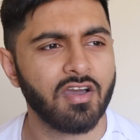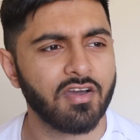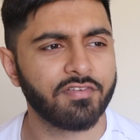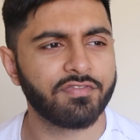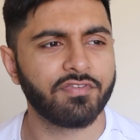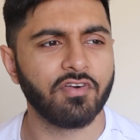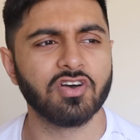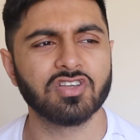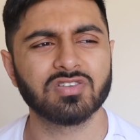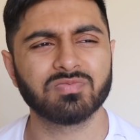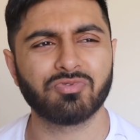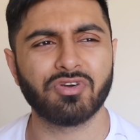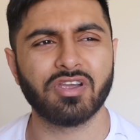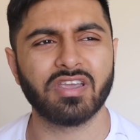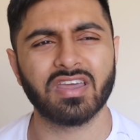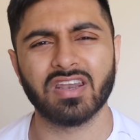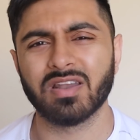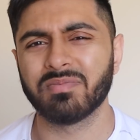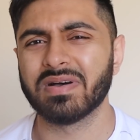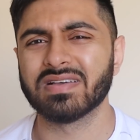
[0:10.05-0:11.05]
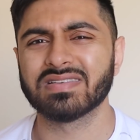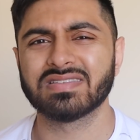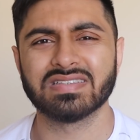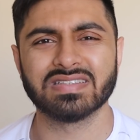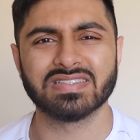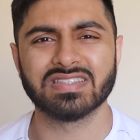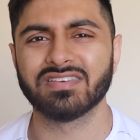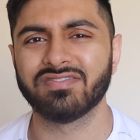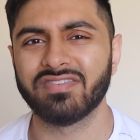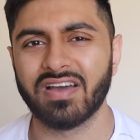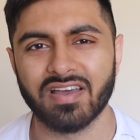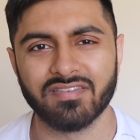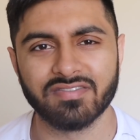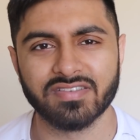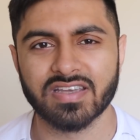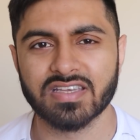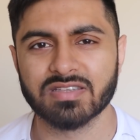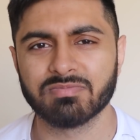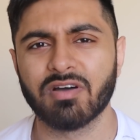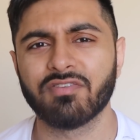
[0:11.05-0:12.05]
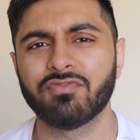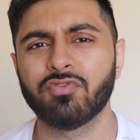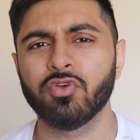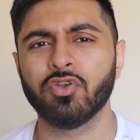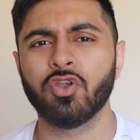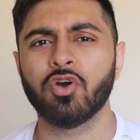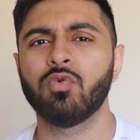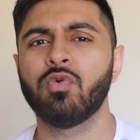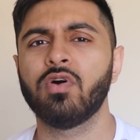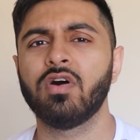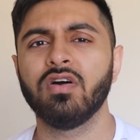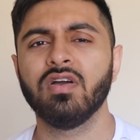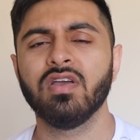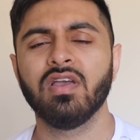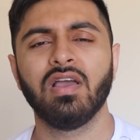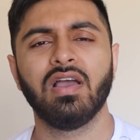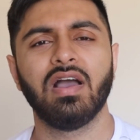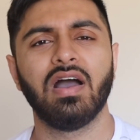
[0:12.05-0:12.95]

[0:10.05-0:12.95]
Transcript: First break in about 65 days, but I thought, you know what?